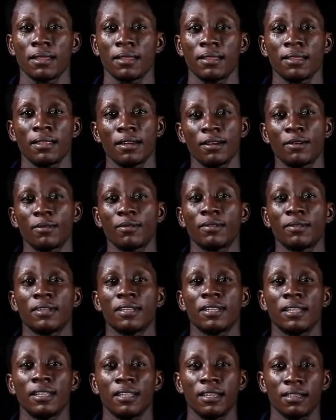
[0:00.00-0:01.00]
Now,
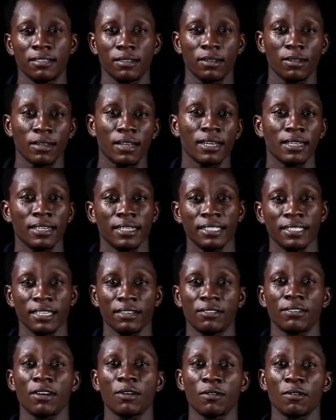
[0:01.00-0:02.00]
let's look at a
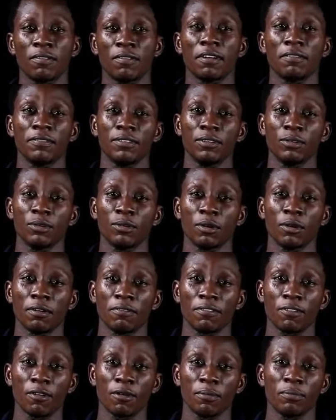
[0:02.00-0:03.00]
general overview
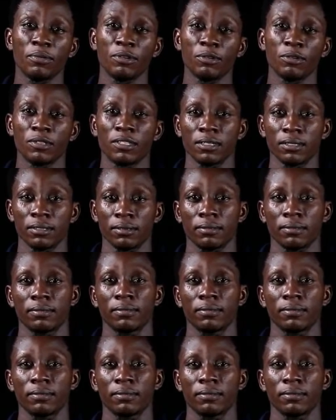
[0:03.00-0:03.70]
of computing.